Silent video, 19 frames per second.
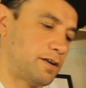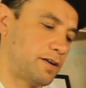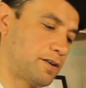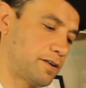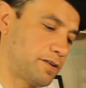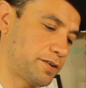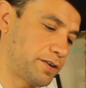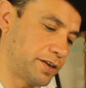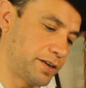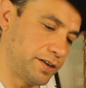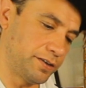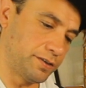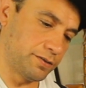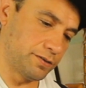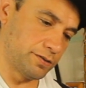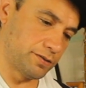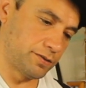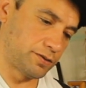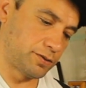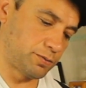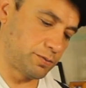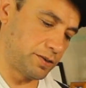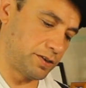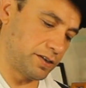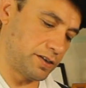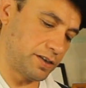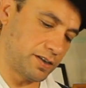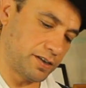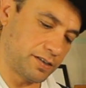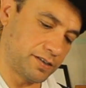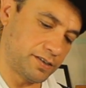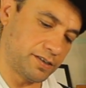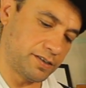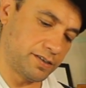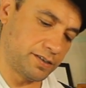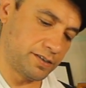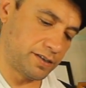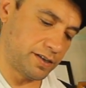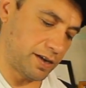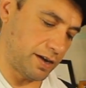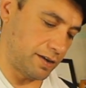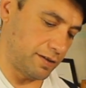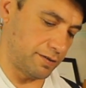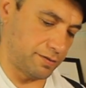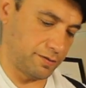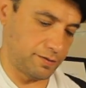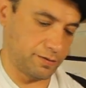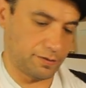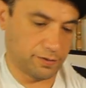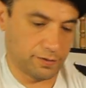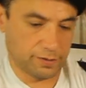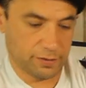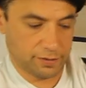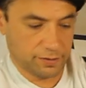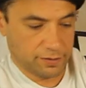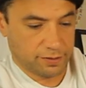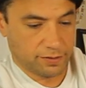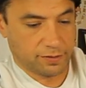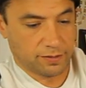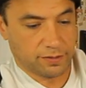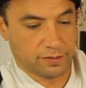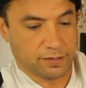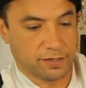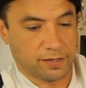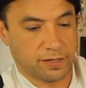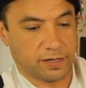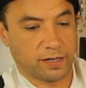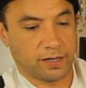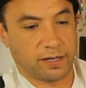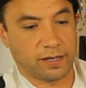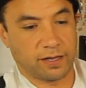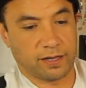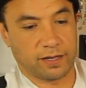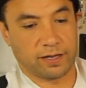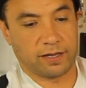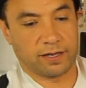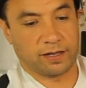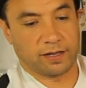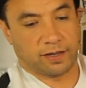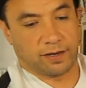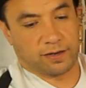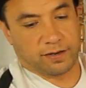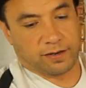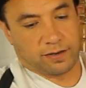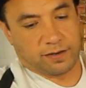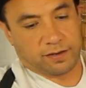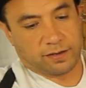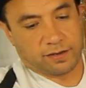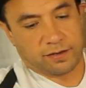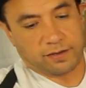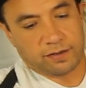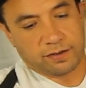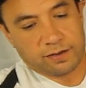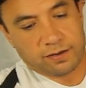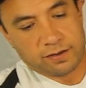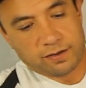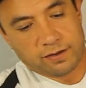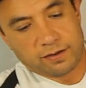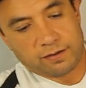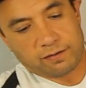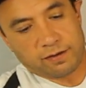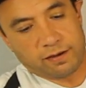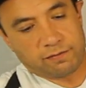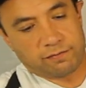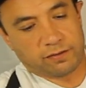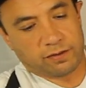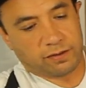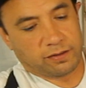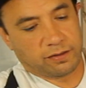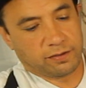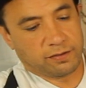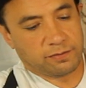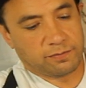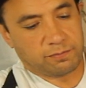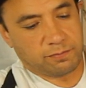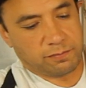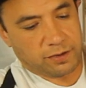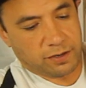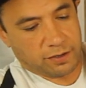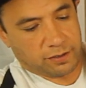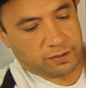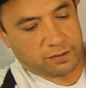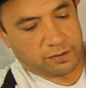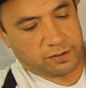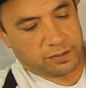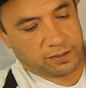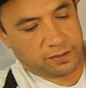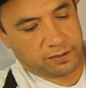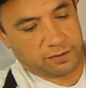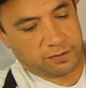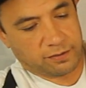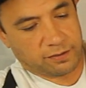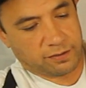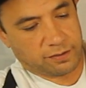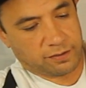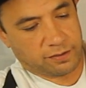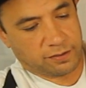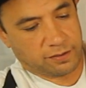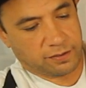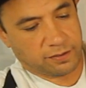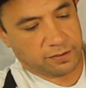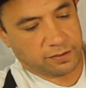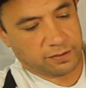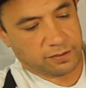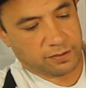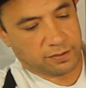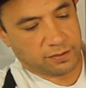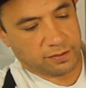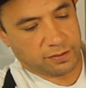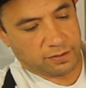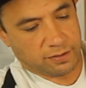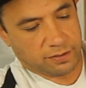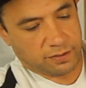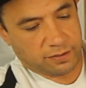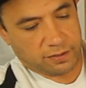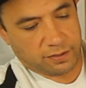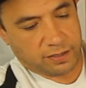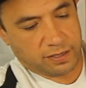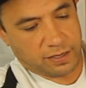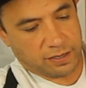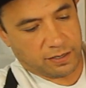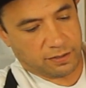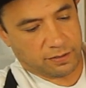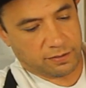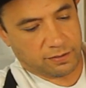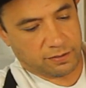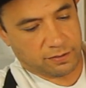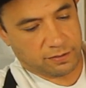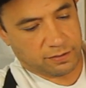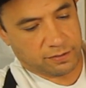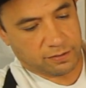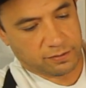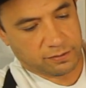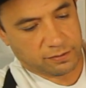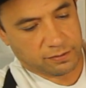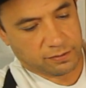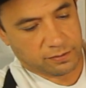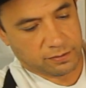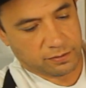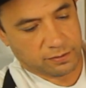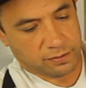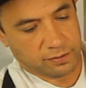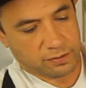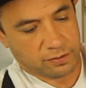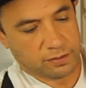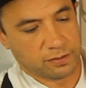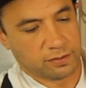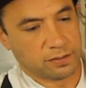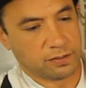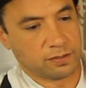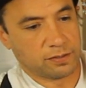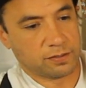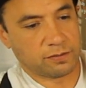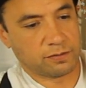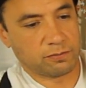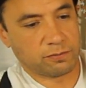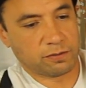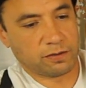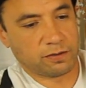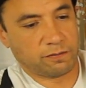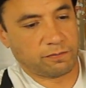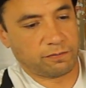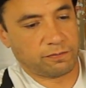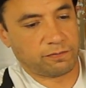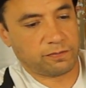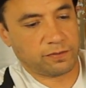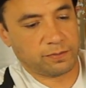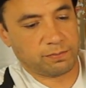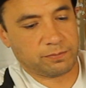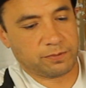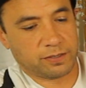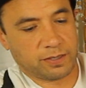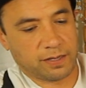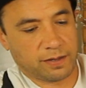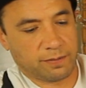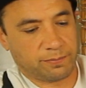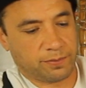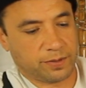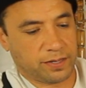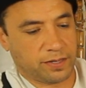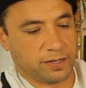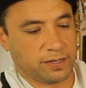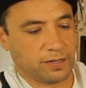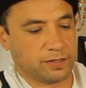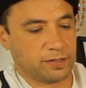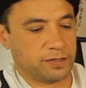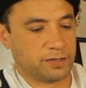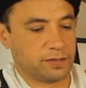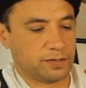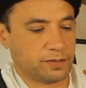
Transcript: Art Heals 2019 calendar. And I have a little marker here on the on the calendar. So we're gonna flip to that page.